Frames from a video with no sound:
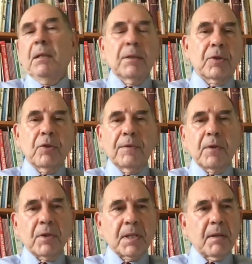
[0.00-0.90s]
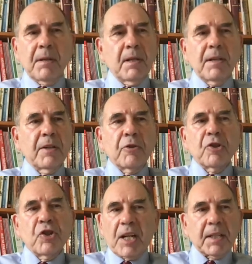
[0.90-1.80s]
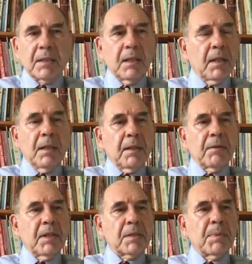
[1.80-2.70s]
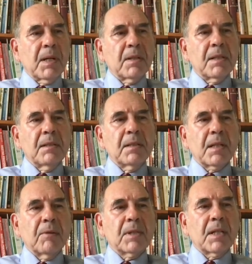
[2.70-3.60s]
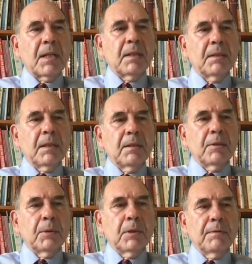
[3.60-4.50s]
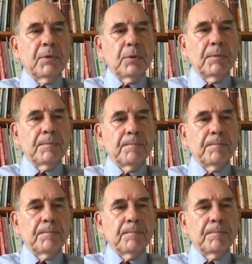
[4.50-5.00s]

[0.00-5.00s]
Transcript: so of course they, they reject this because it is outside uh, the worldview